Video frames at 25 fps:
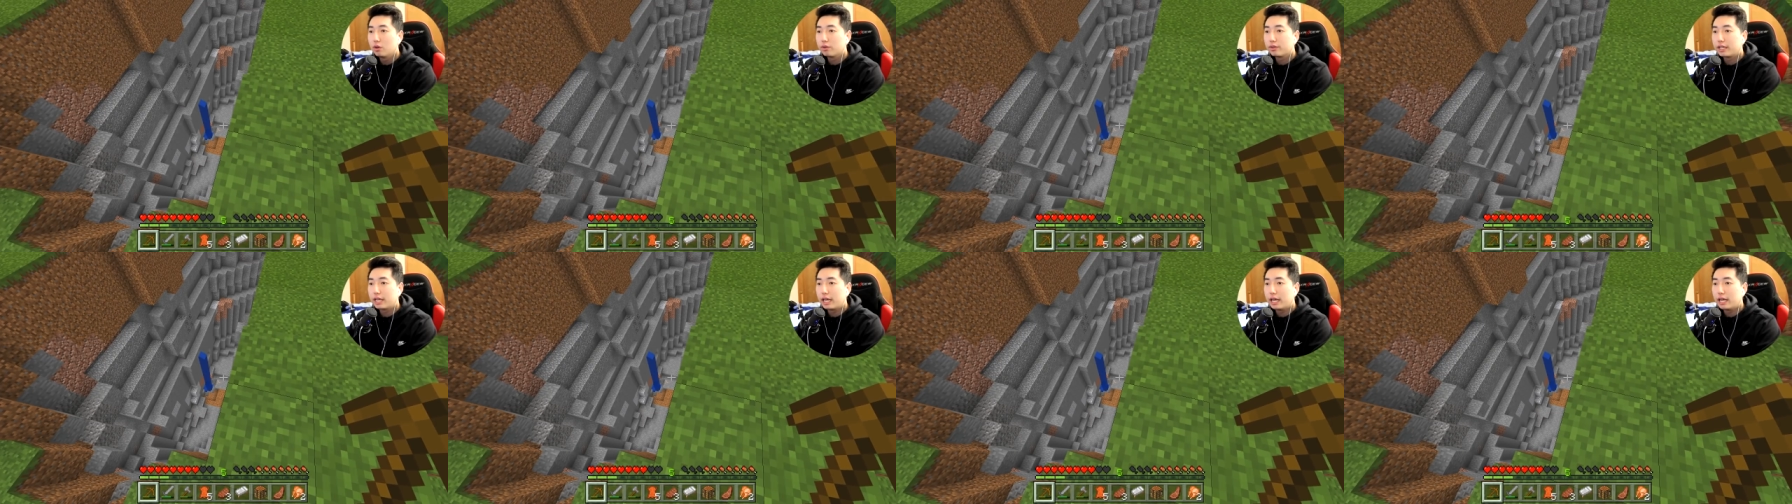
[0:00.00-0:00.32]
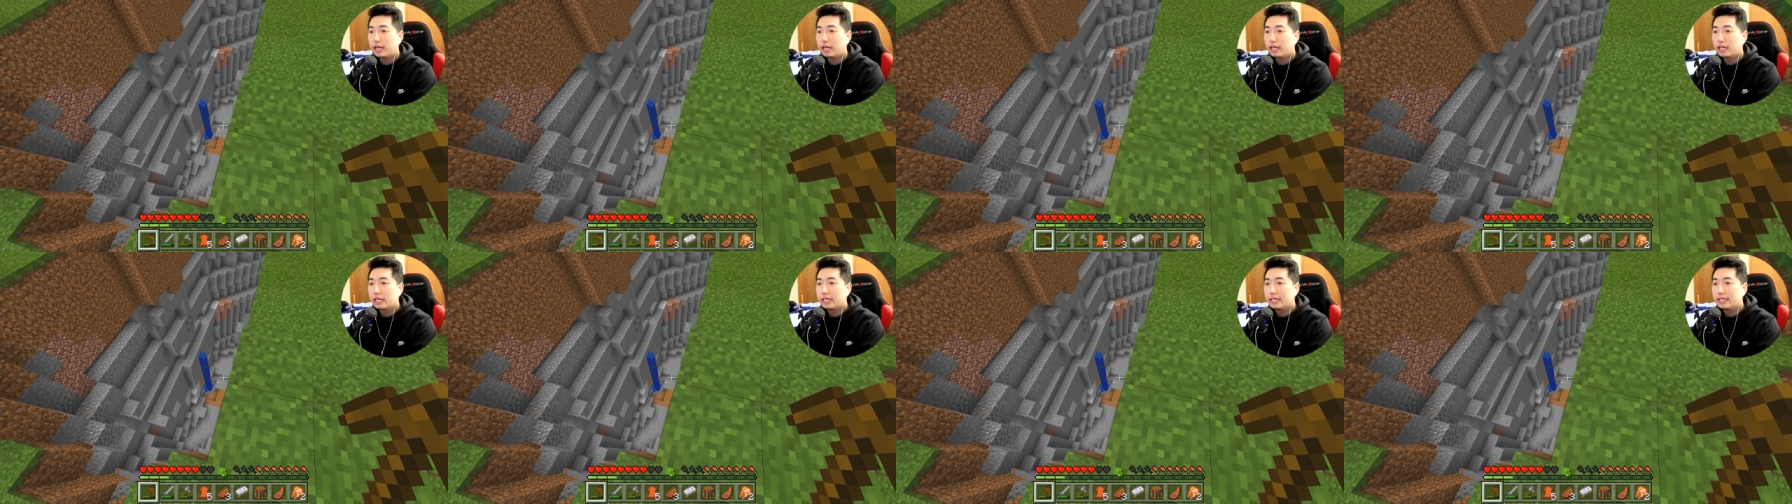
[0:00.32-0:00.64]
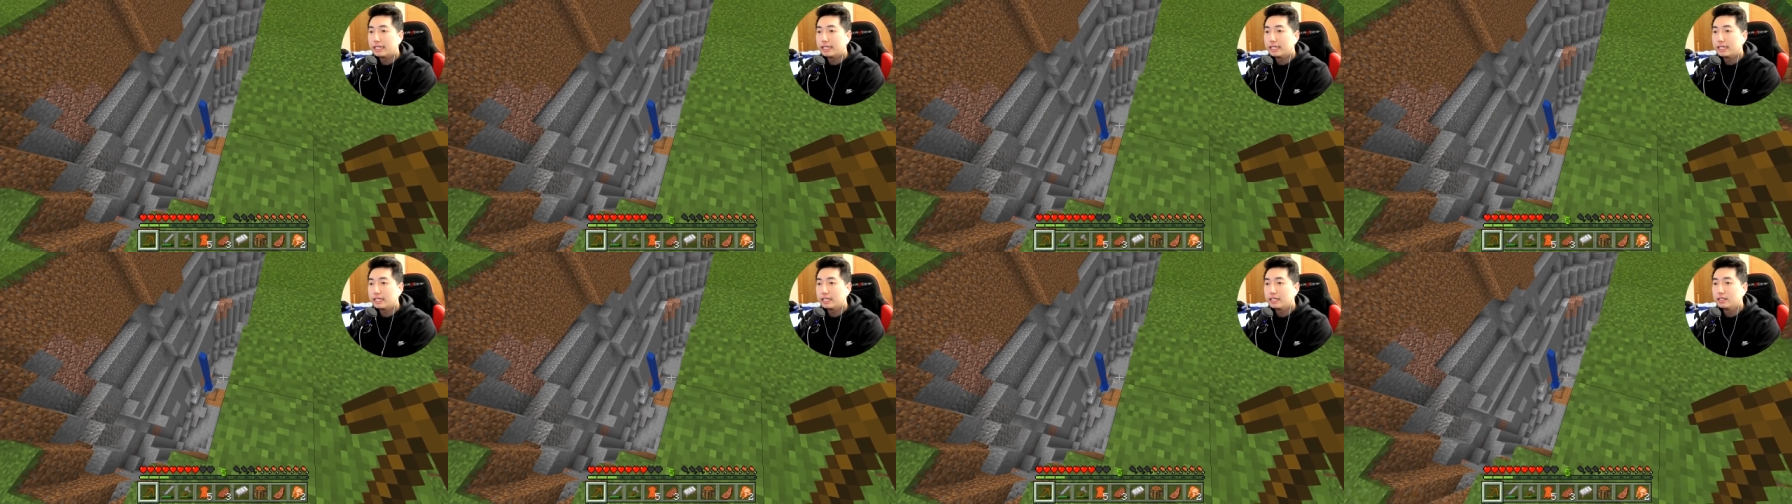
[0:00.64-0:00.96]
Okay,
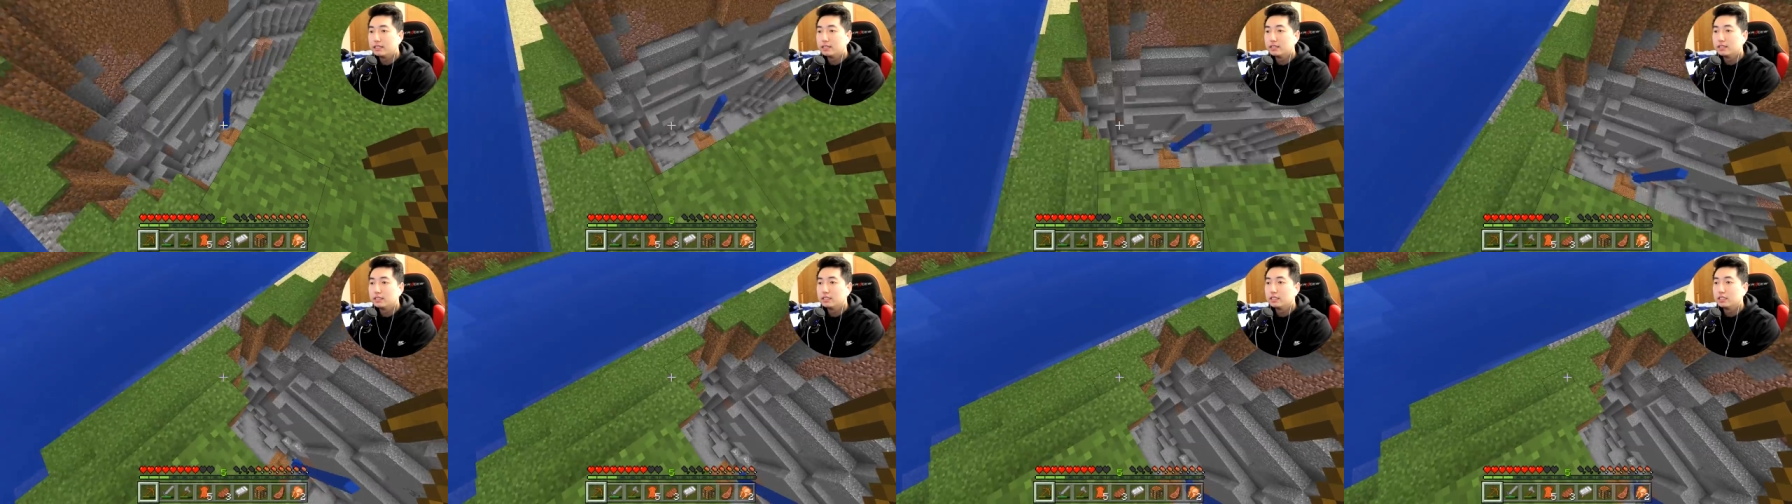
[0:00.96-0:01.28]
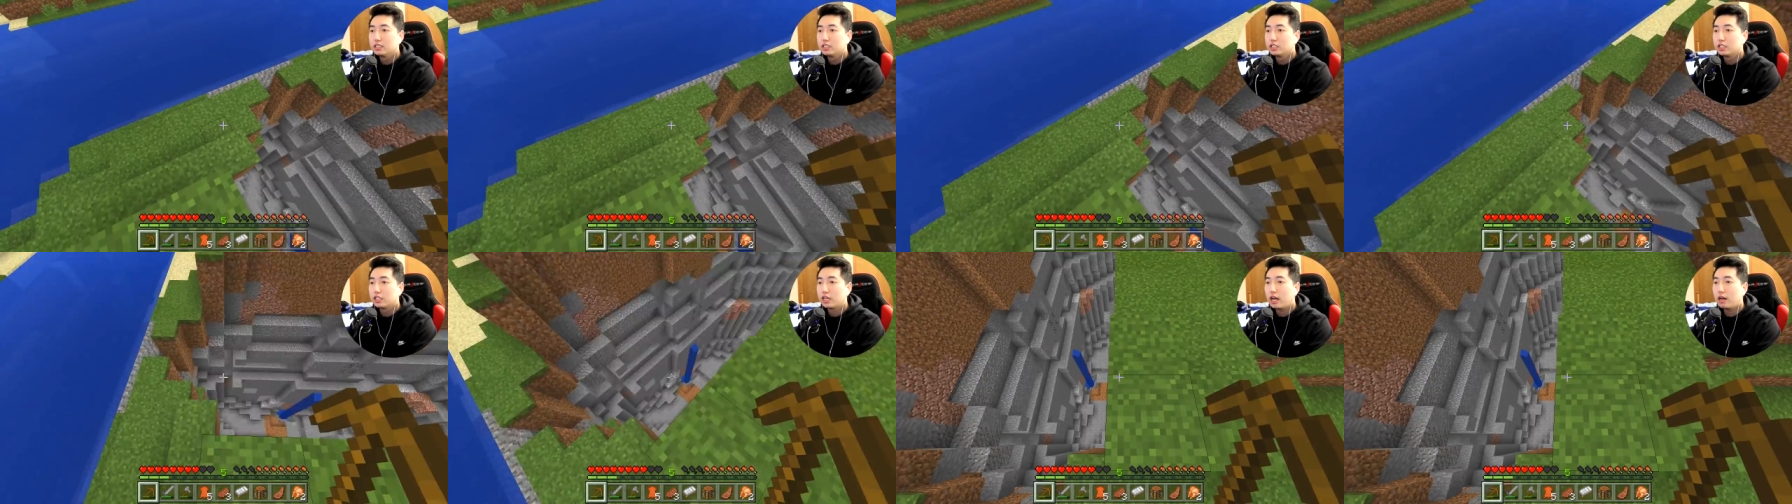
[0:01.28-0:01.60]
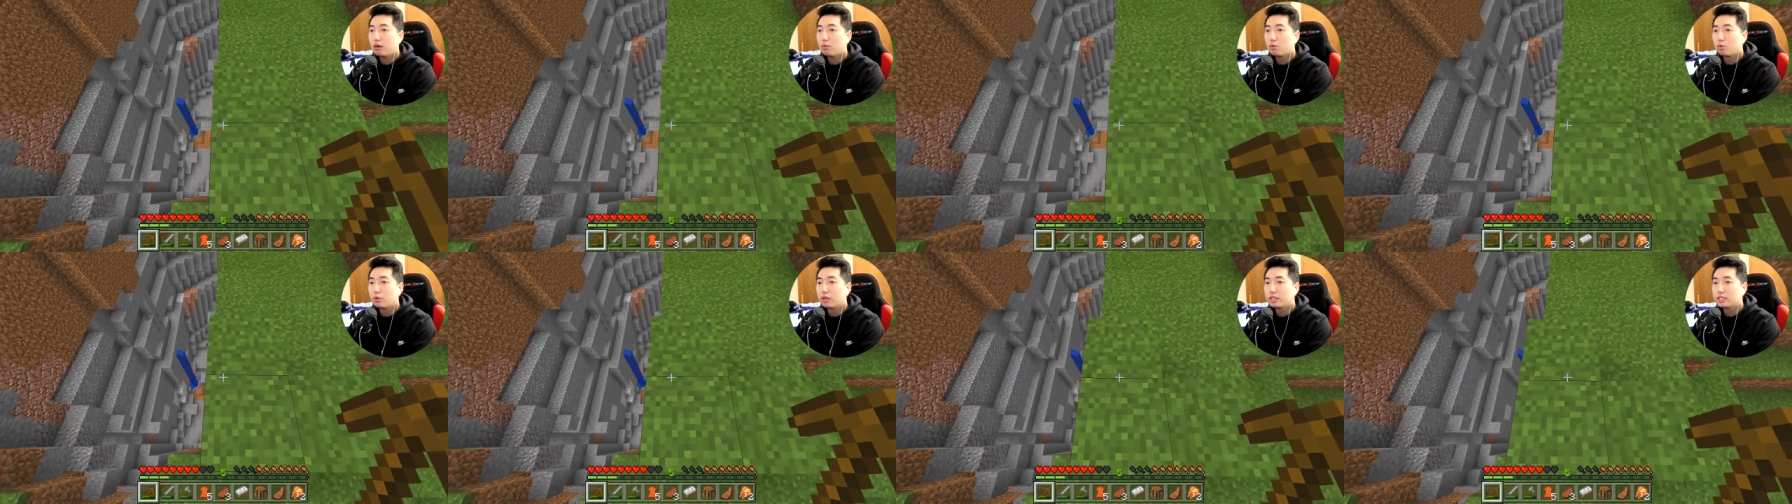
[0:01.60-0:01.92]
uh, should
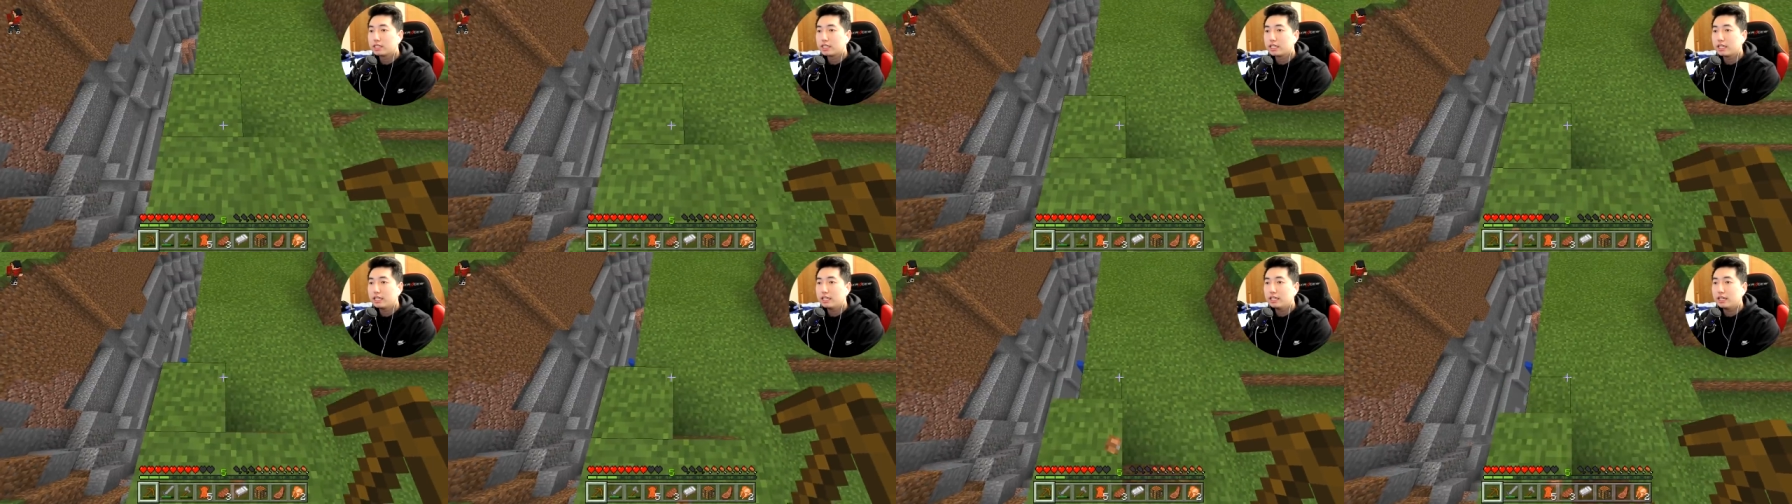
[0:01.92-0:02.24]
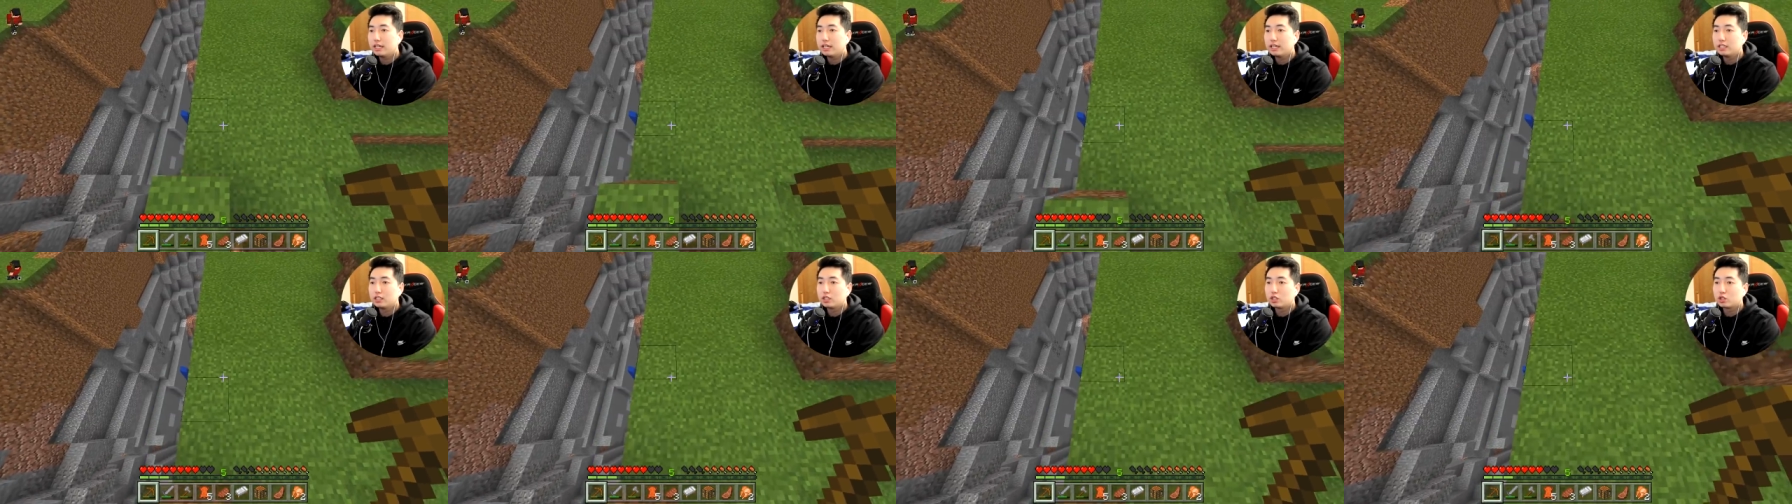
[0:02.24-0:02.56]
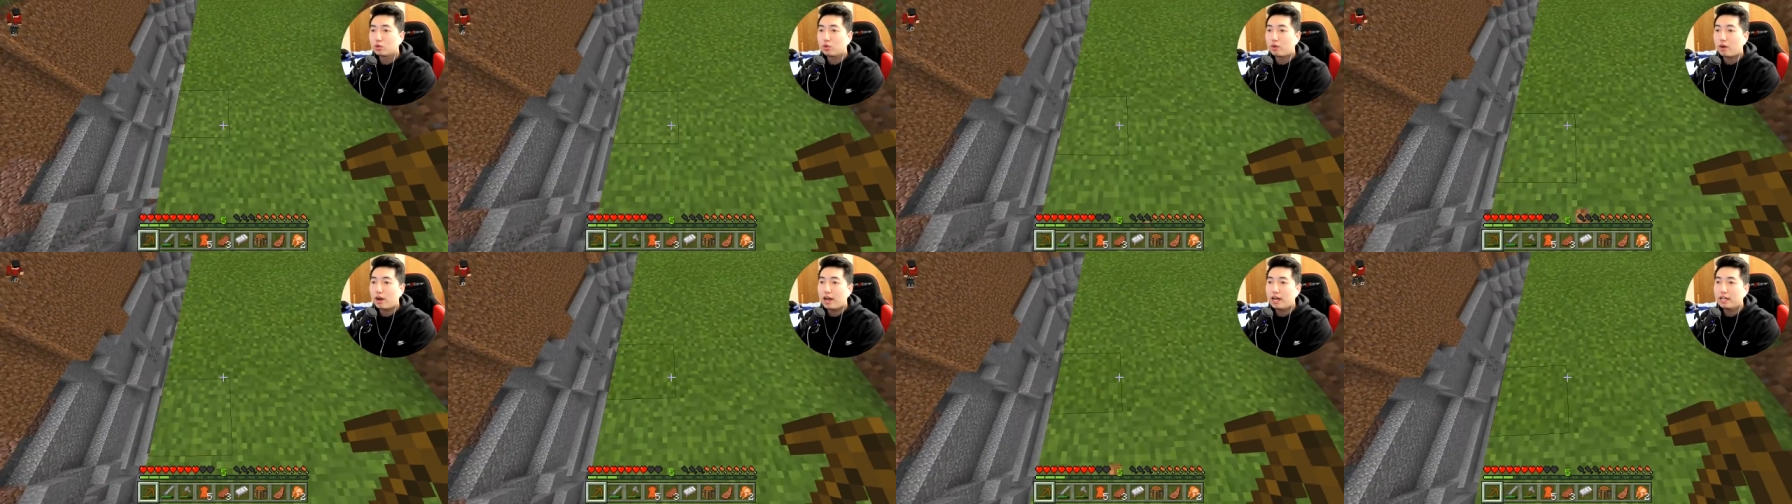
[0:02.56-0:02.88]
I risk it and
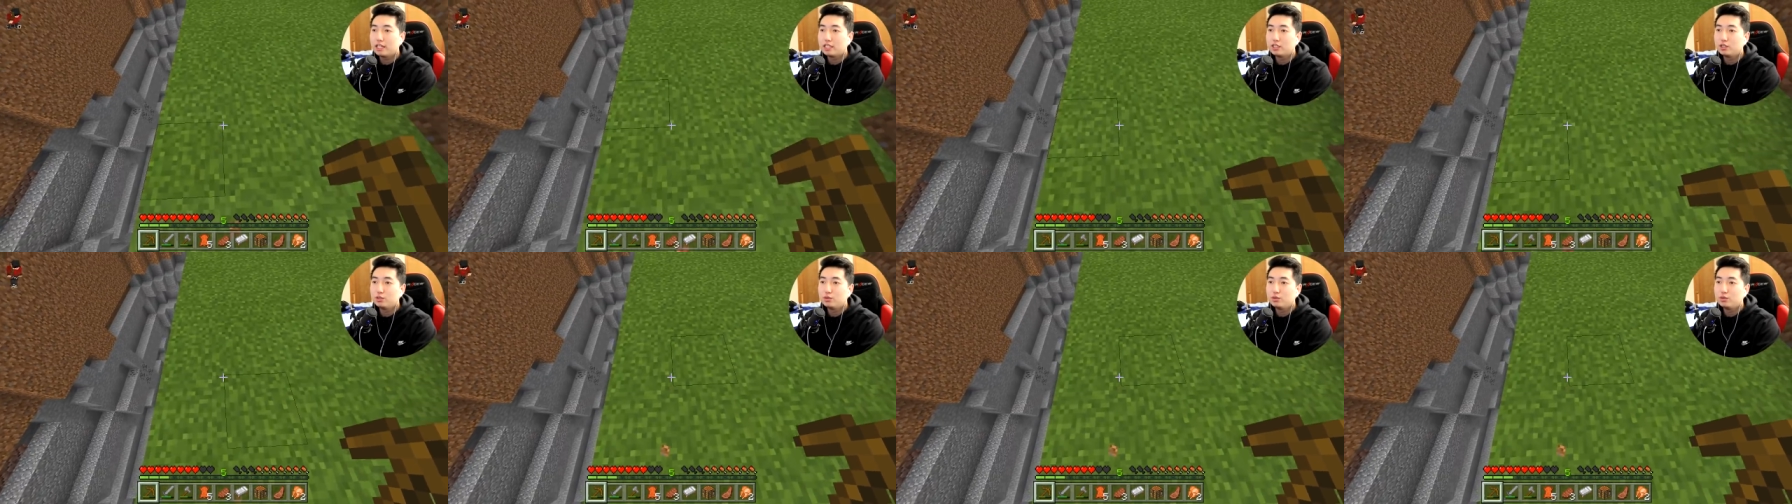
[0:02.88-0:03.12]
try